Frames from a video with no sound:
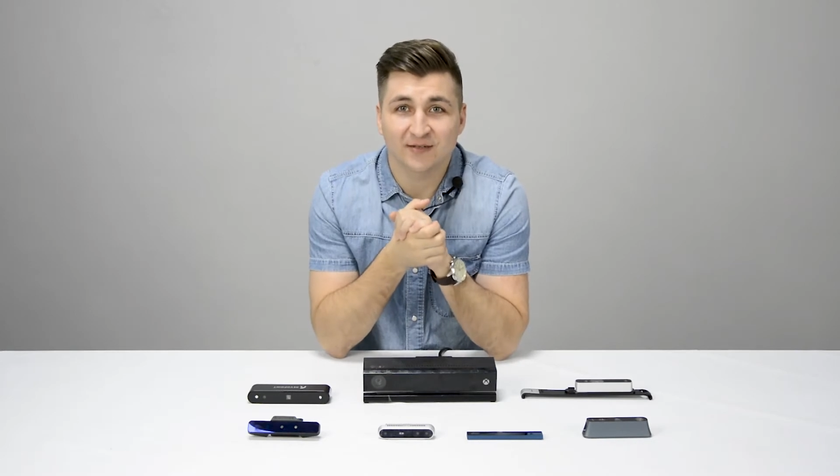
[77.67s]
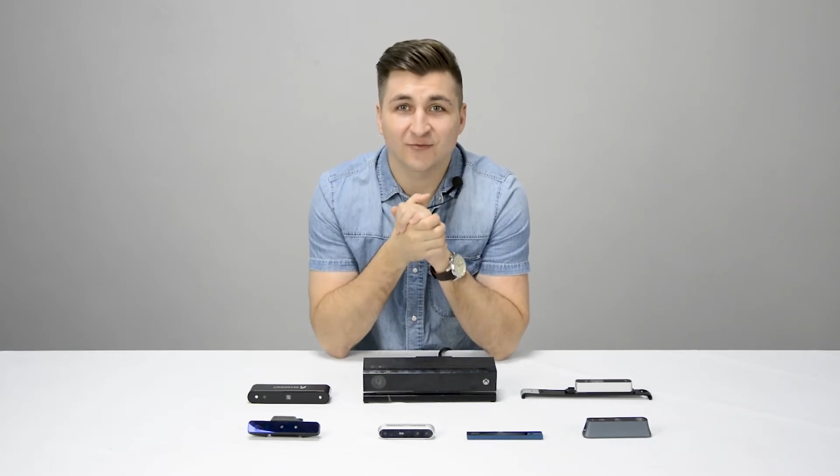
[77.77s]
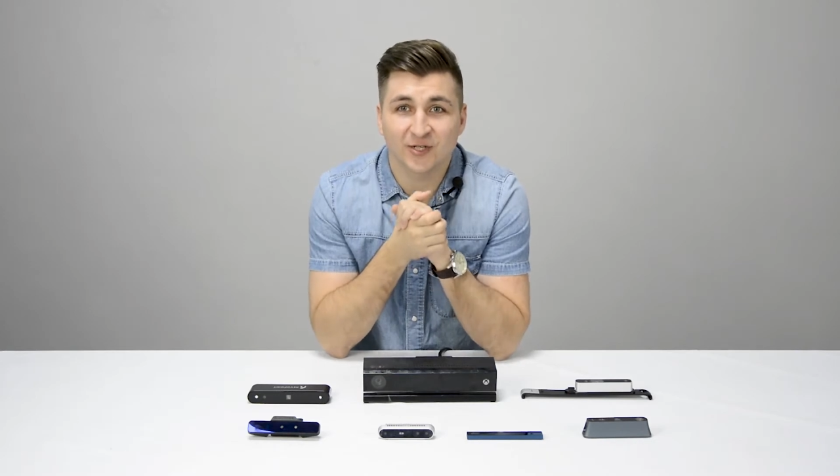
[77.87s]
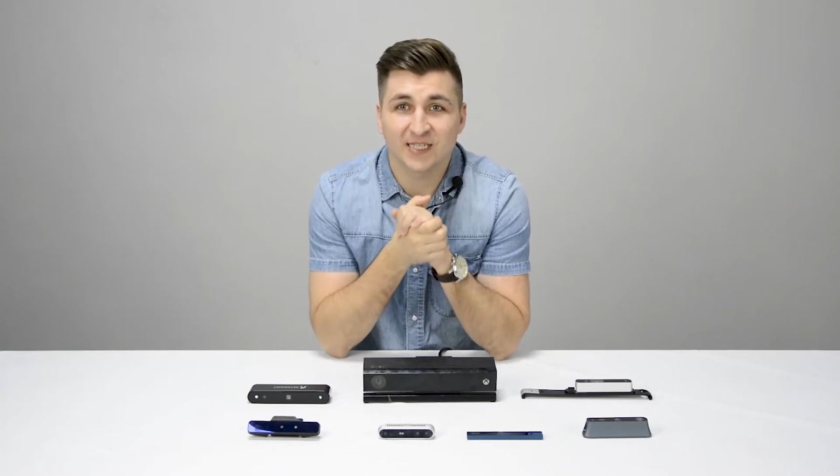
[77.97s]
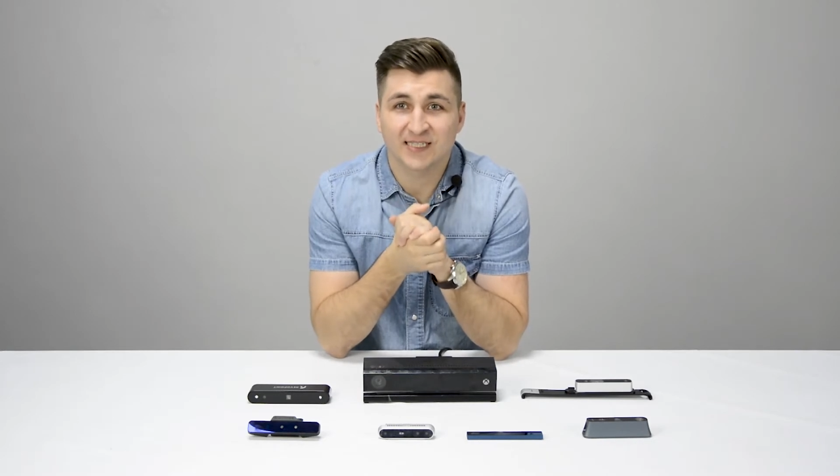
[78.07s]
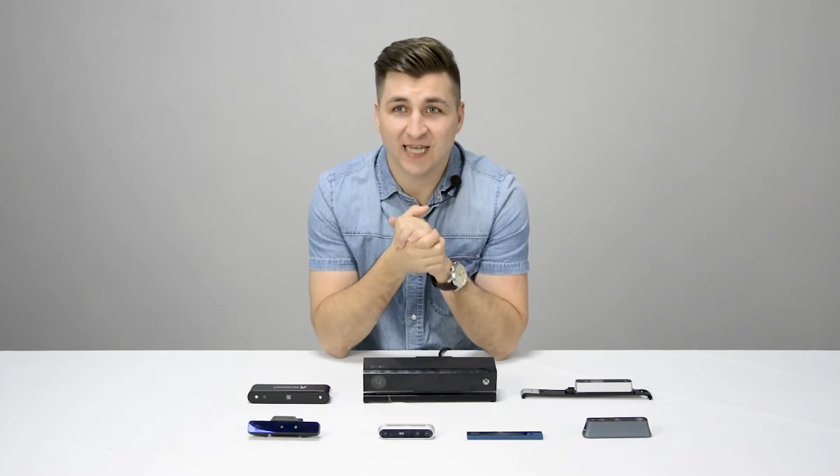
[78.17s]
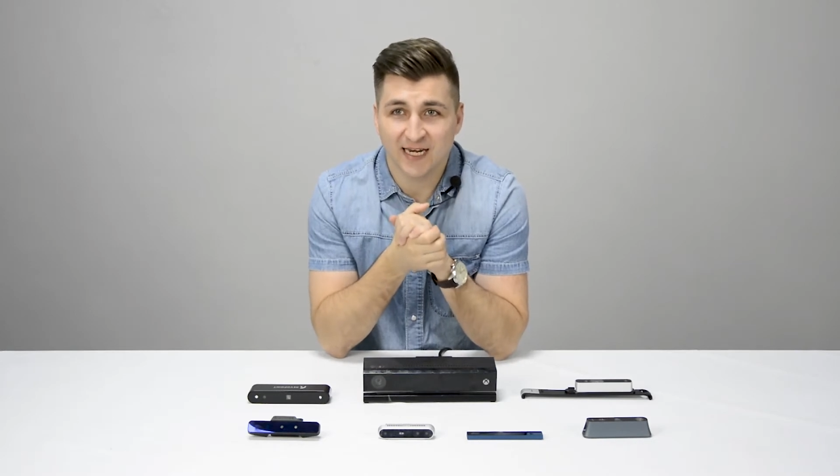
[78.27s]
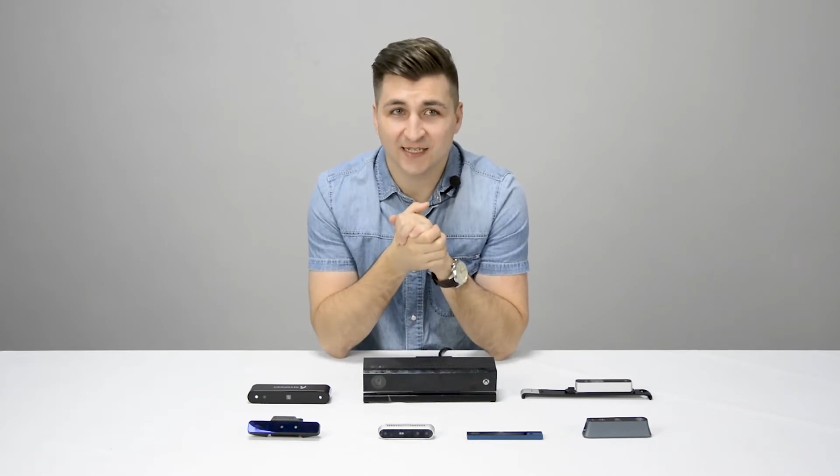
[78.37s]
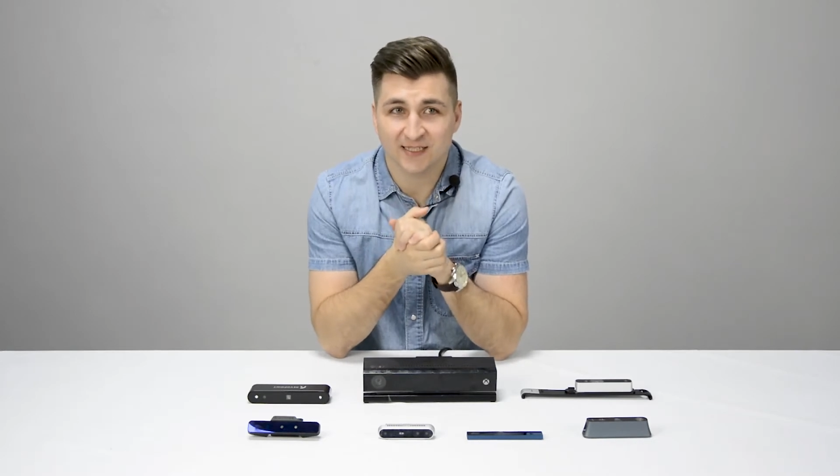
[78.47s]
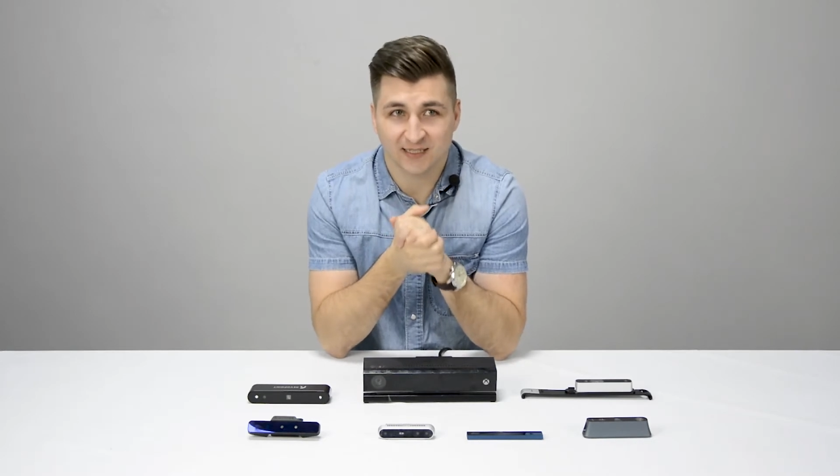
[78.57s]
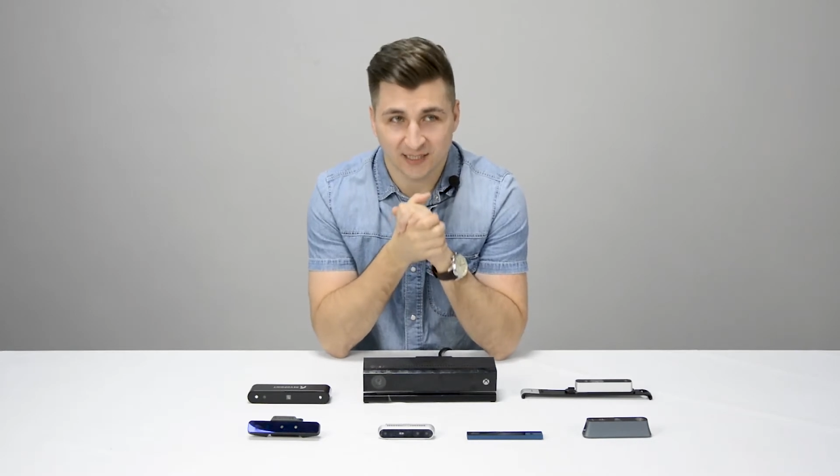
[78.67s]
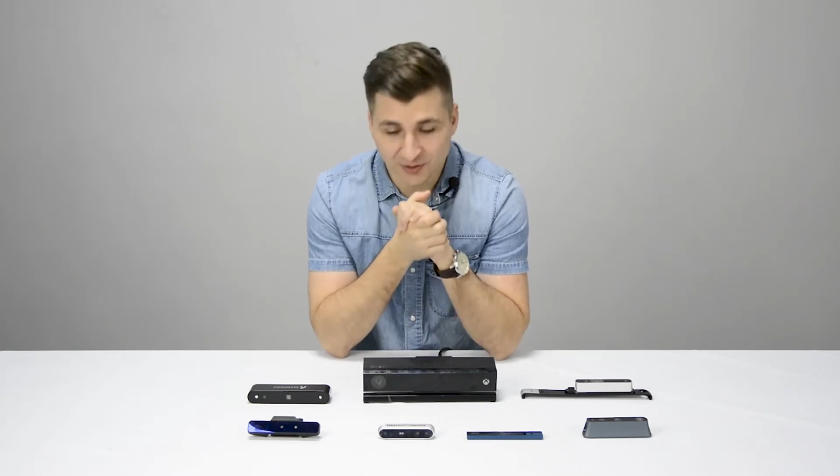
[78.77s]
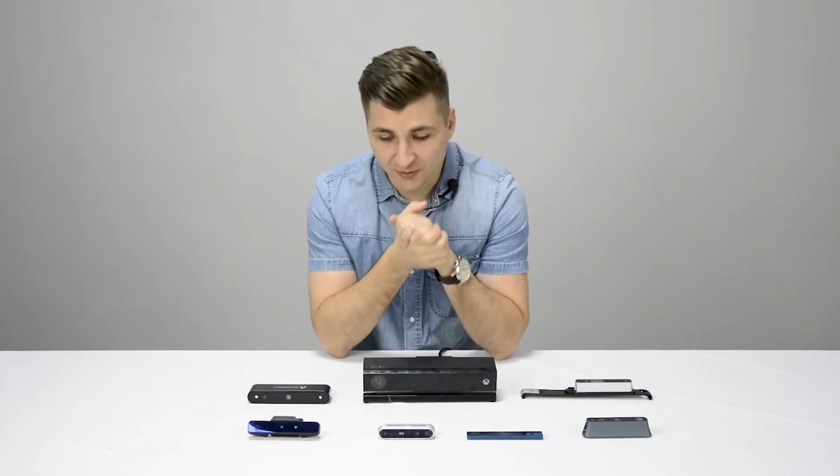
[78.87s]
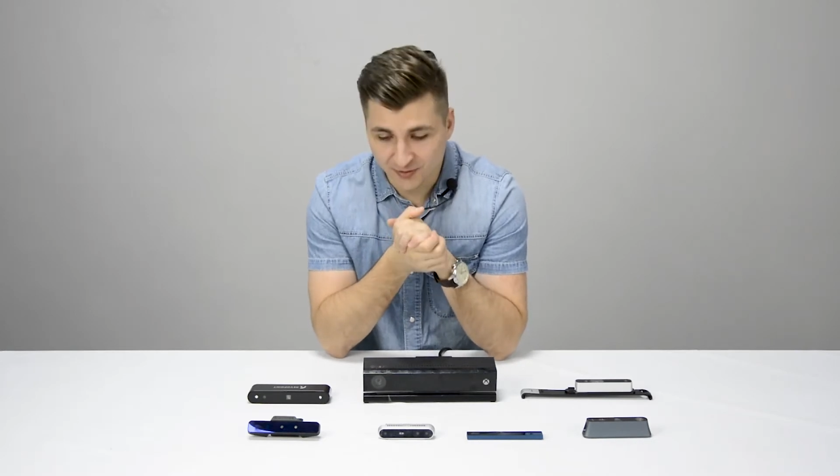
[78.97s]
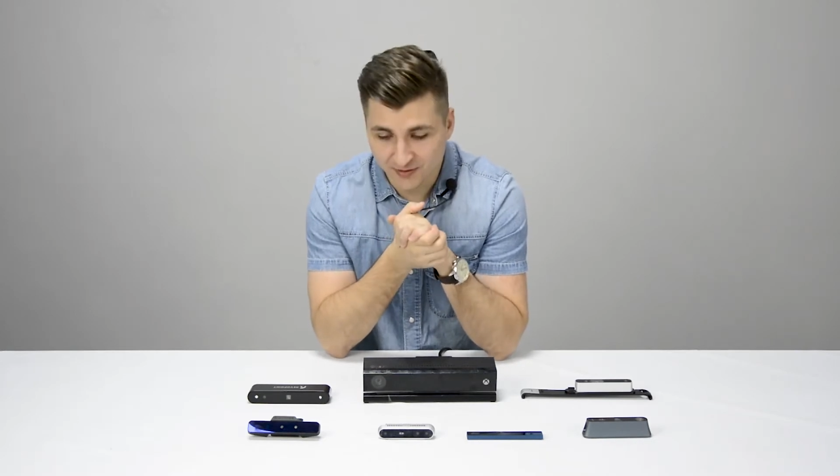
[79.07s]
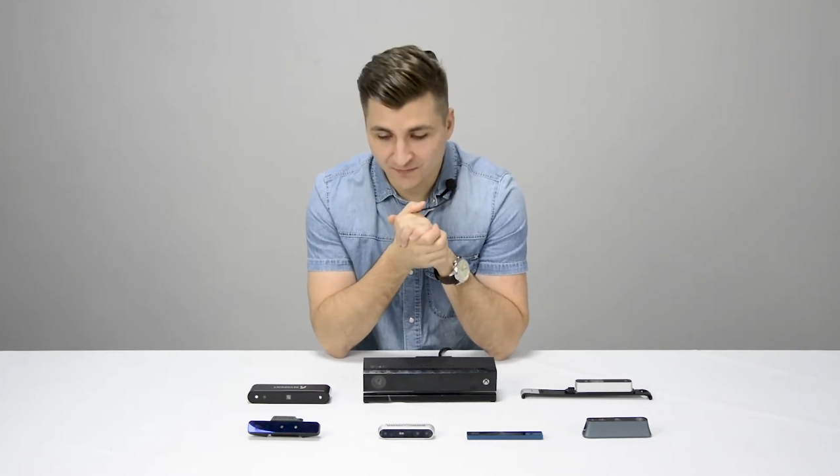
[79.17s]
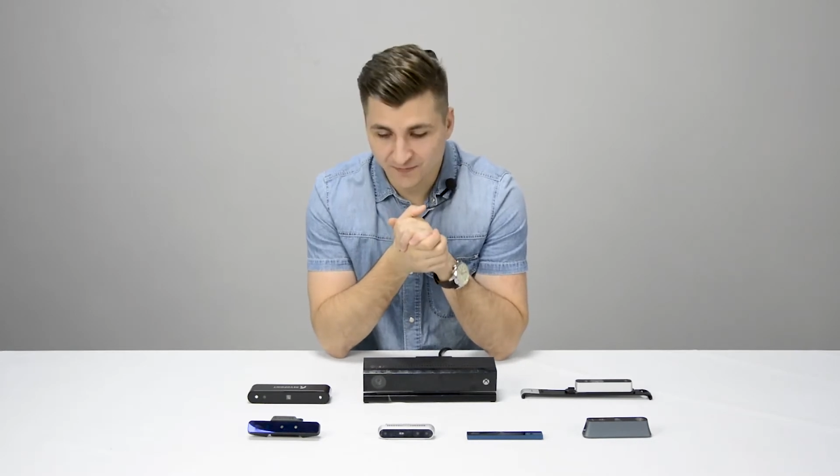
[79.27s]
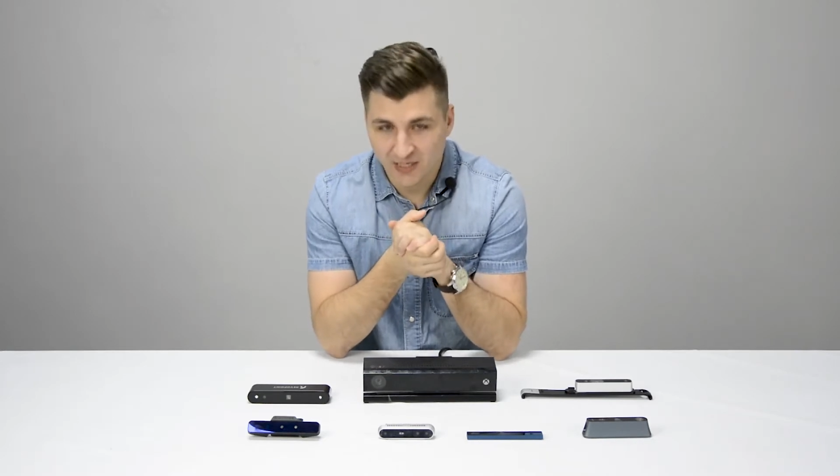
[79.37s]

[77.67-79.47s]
and 3D scanners that I used.